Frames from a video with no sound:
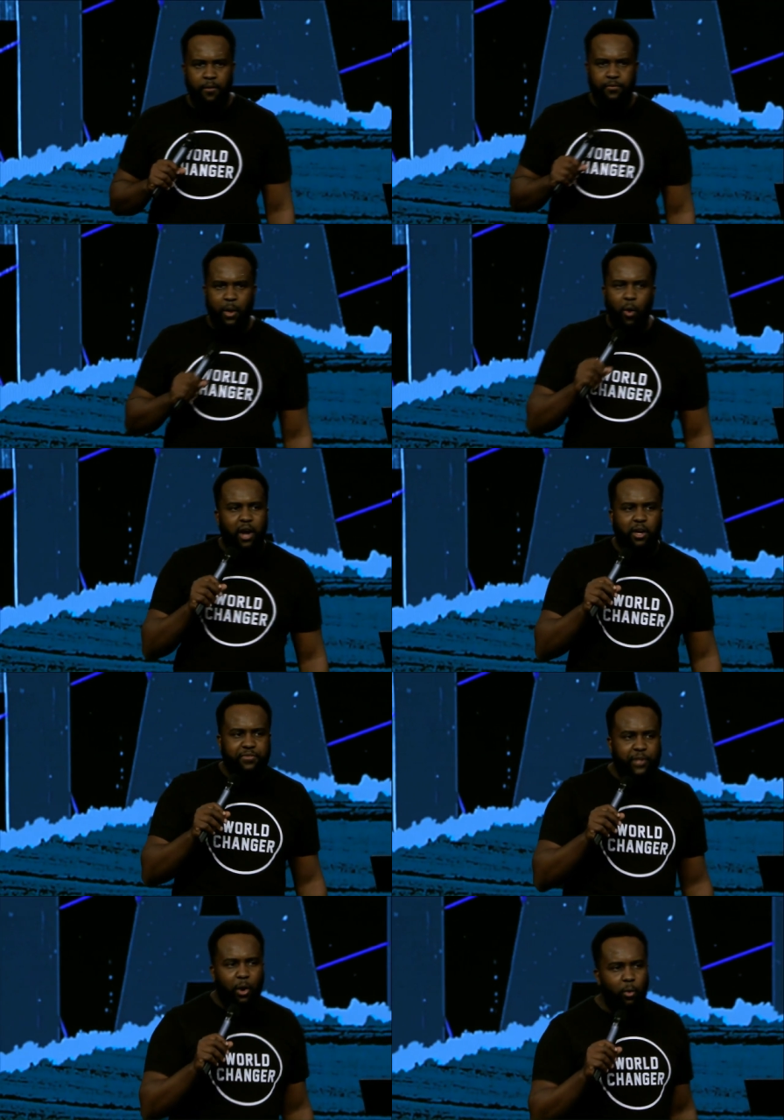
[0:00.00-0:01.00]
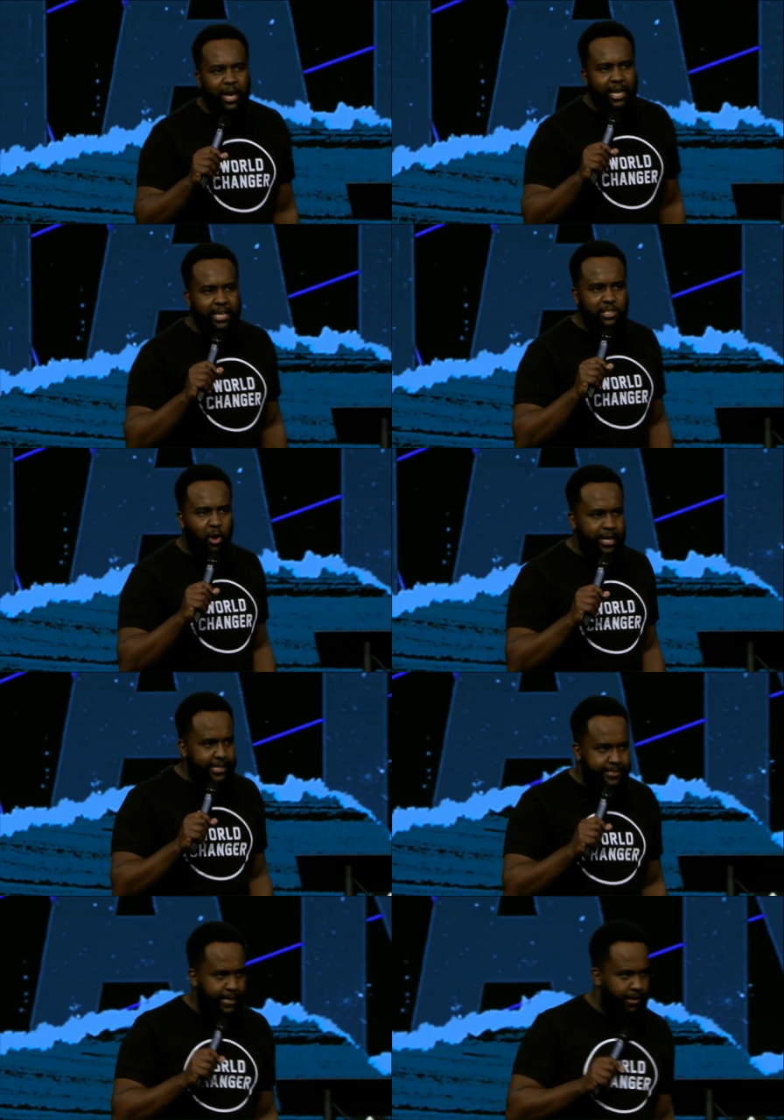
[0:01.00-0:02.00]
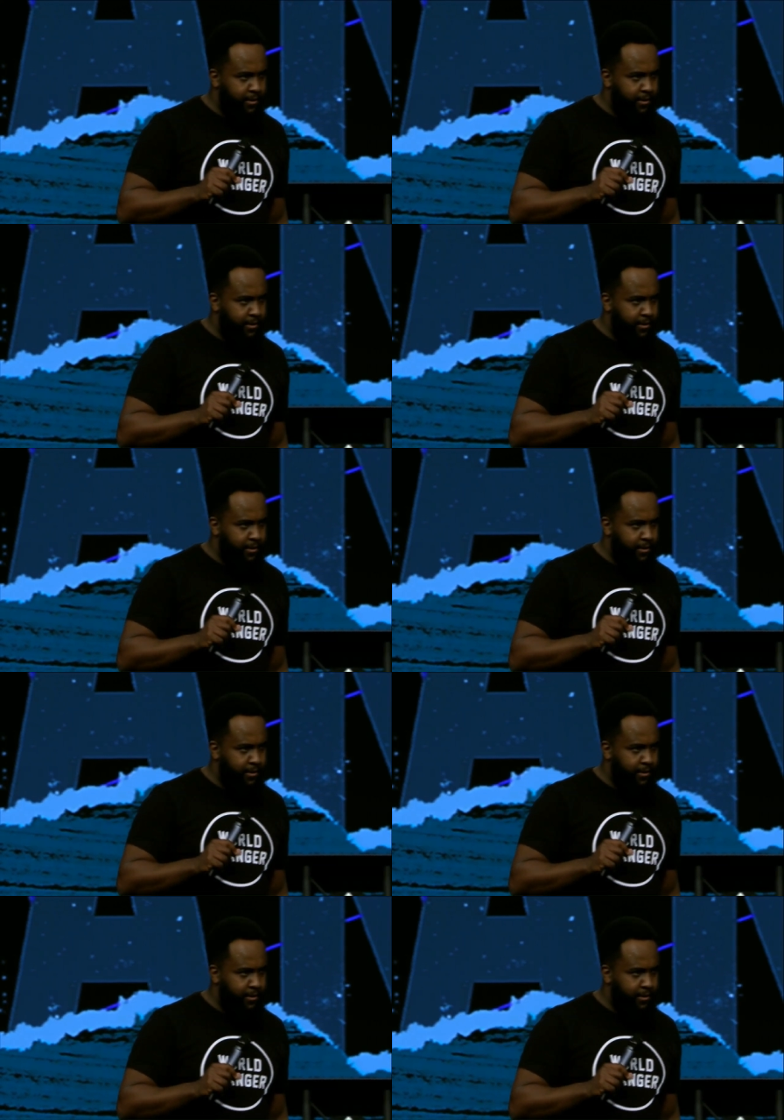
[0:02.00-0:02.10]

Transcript: The work of soul winning is not easy.